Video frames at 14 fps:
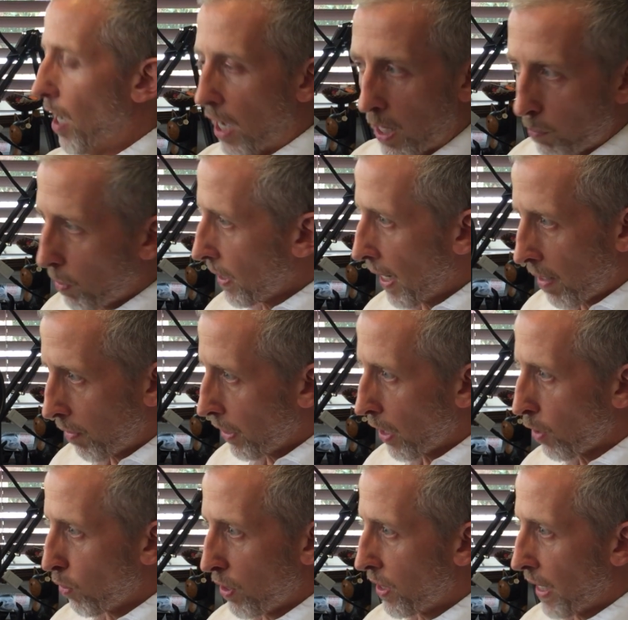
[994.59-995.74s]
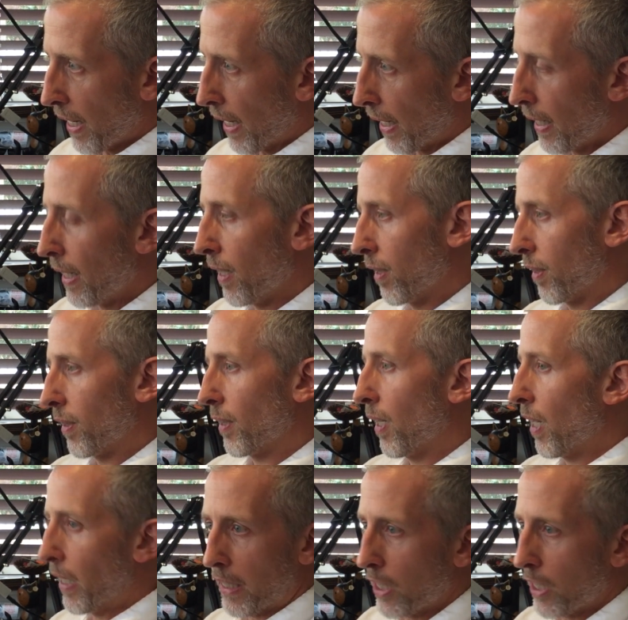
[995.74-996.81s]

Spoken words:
I'm not having a good day, I